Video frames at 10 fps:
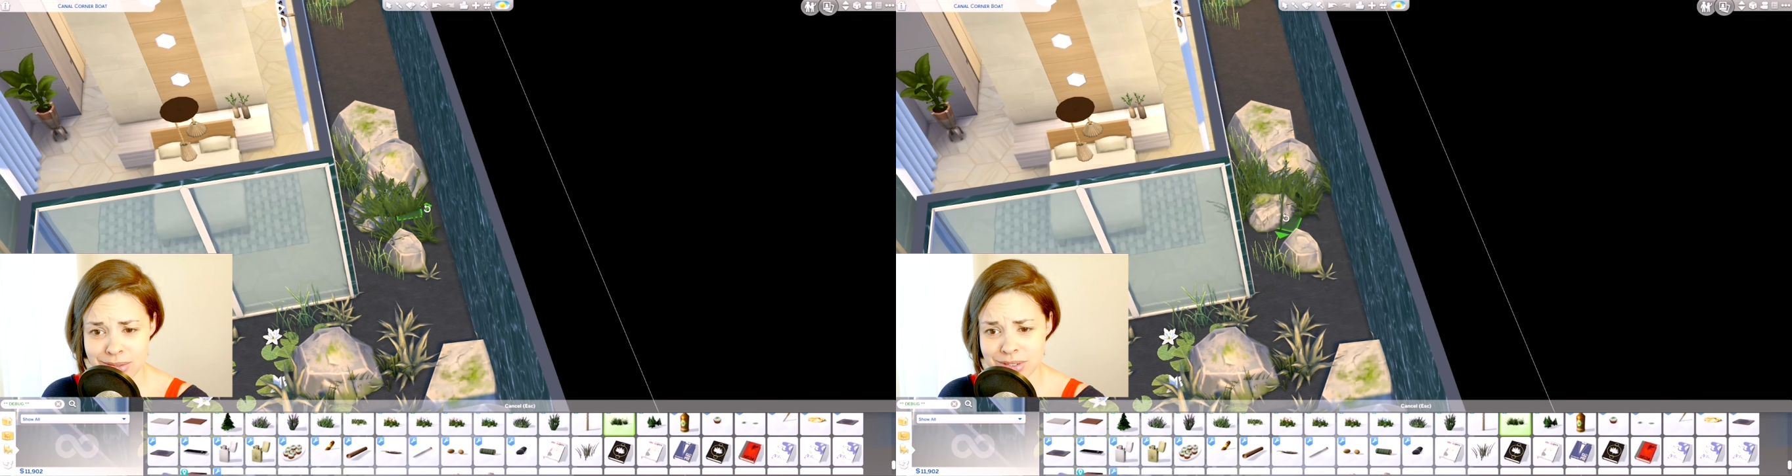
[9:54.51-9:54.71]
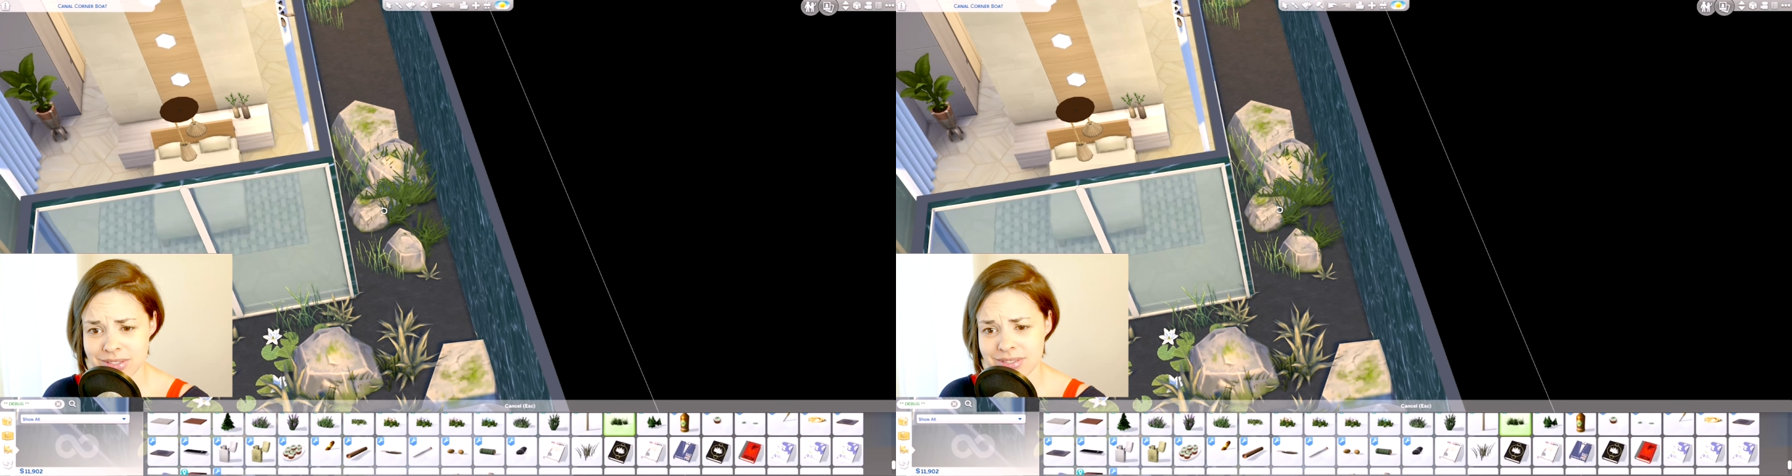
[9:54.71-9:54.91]

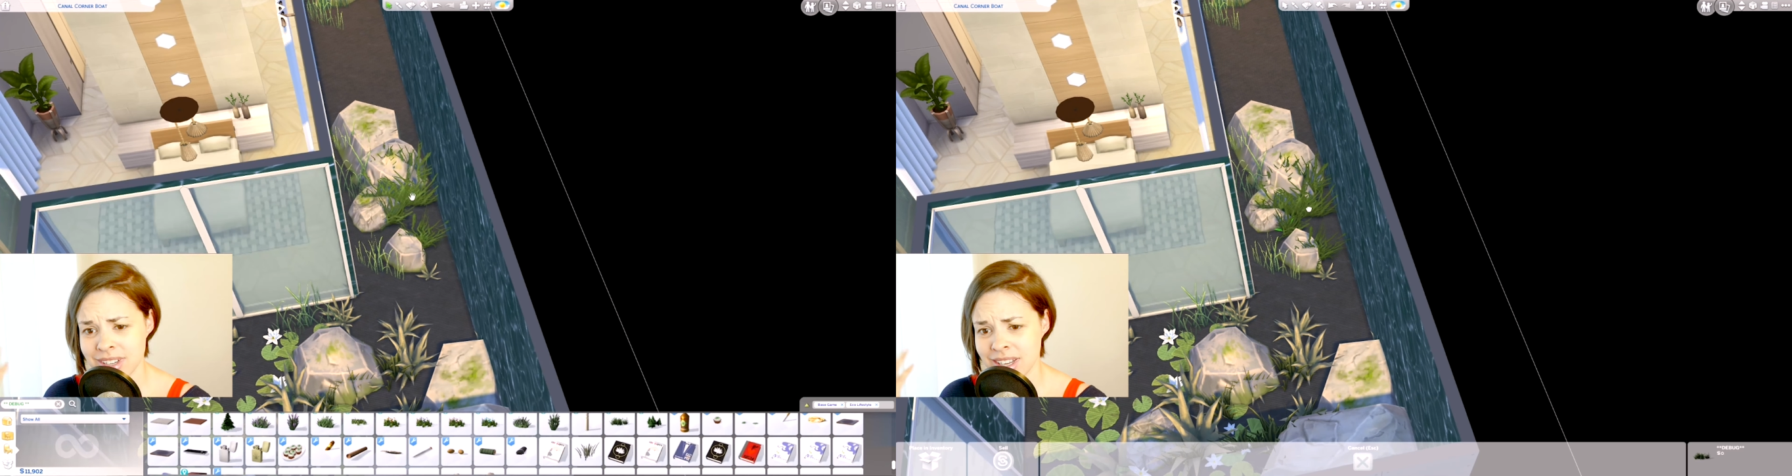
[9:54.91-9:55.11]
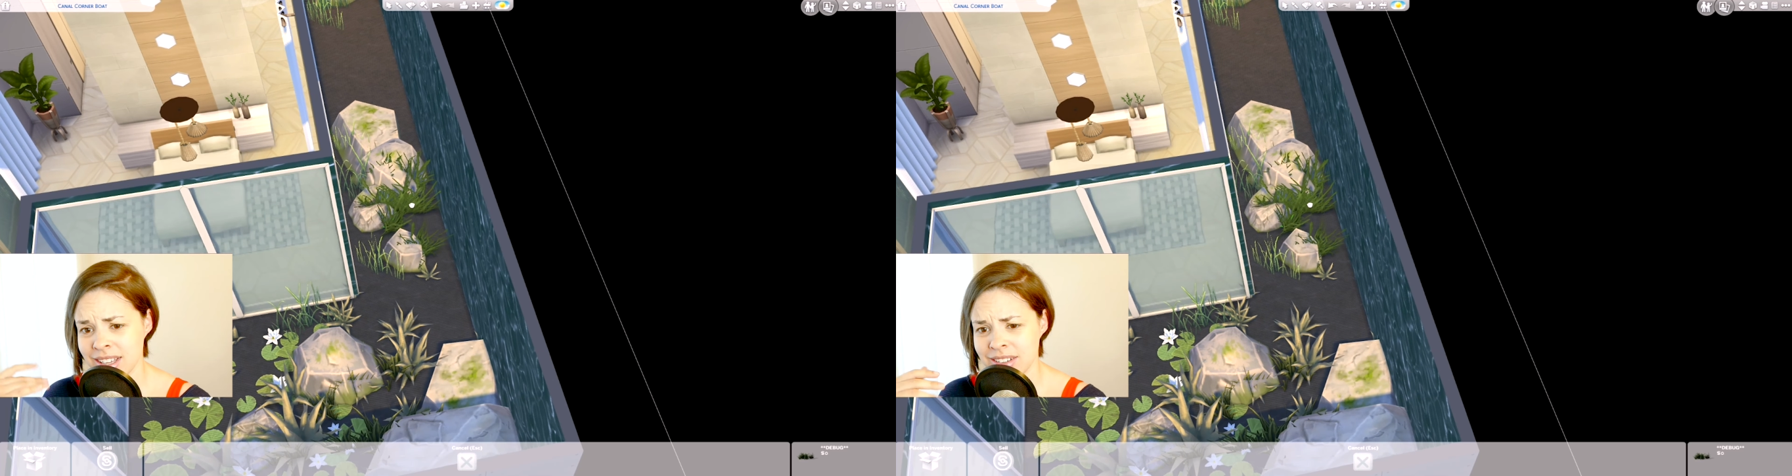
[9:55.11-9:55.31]
would
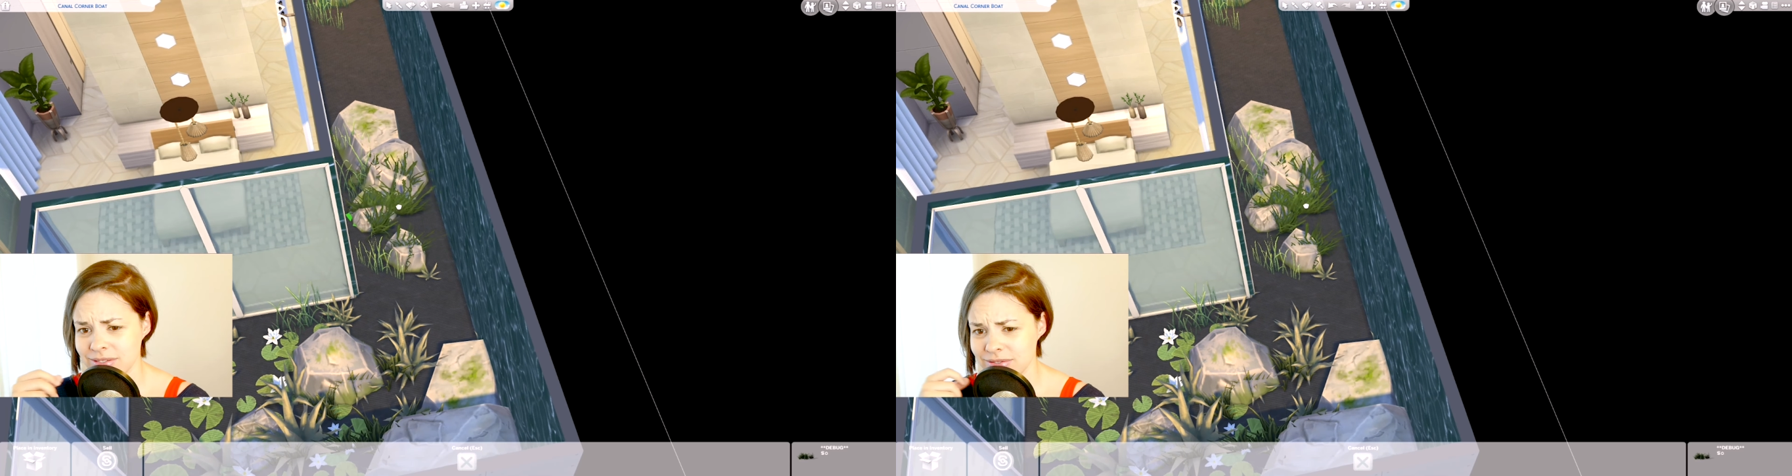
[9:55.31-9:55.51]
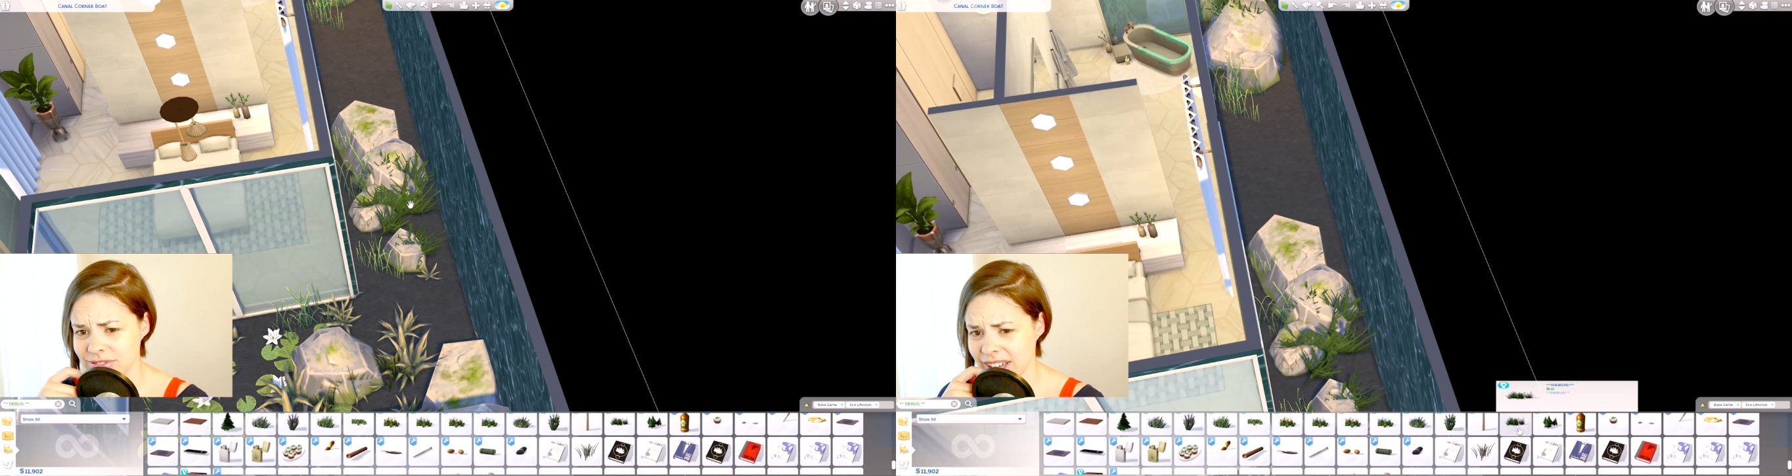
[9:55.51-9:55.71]

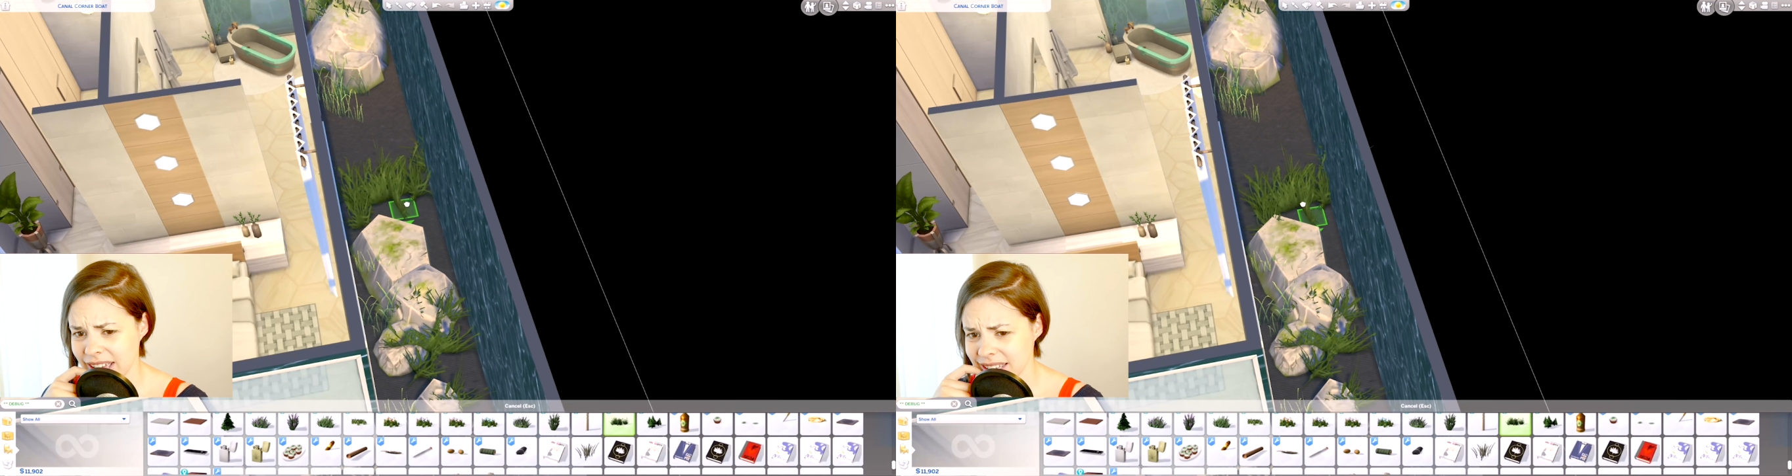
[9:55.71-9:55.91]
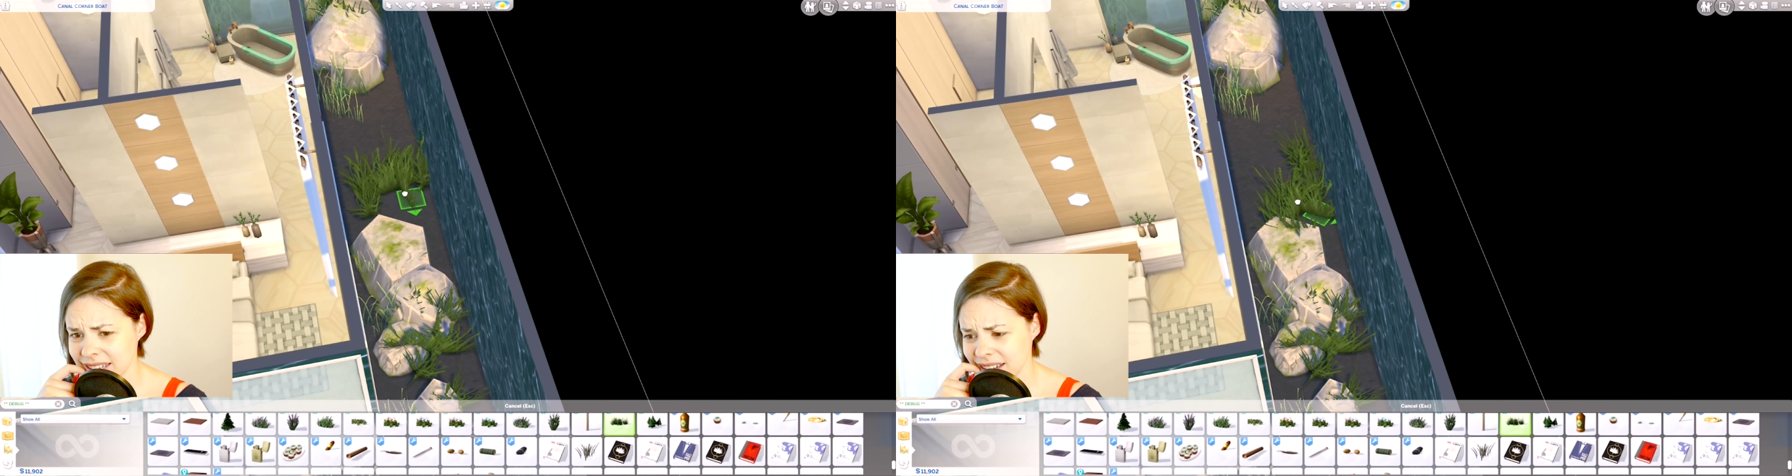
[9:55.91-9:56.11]

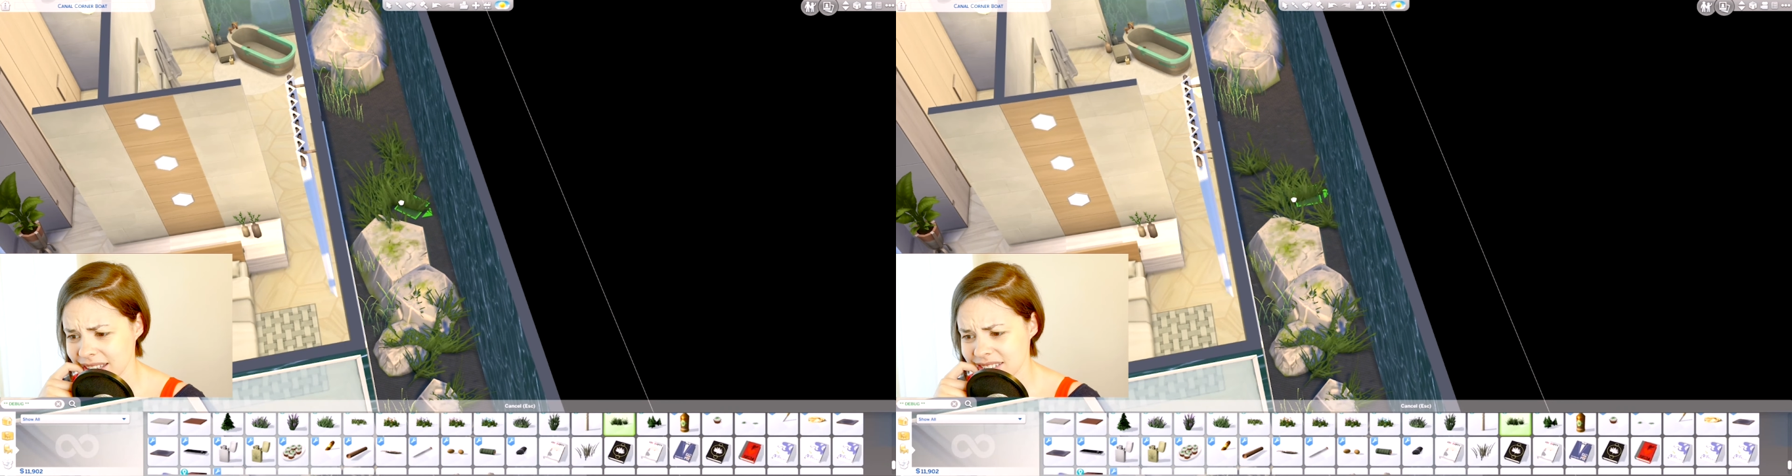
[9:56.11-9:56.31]
find on the